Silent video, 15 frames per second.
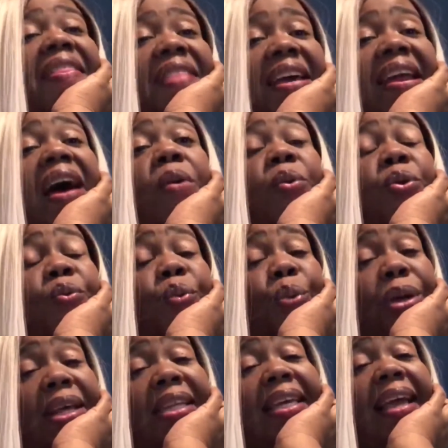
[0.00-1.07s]
Then I would
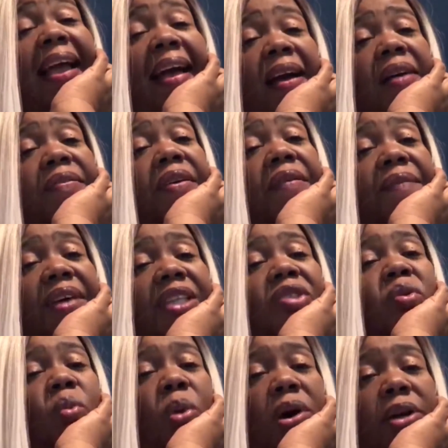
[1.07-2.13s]
really have a
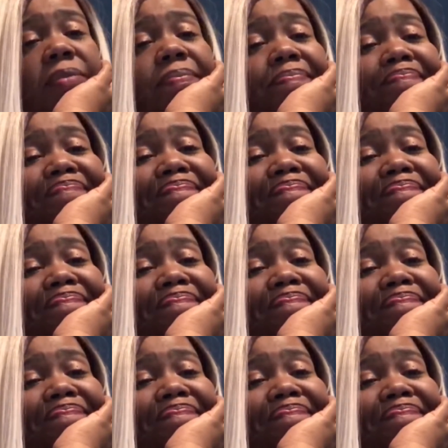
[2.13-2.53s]
Vega One.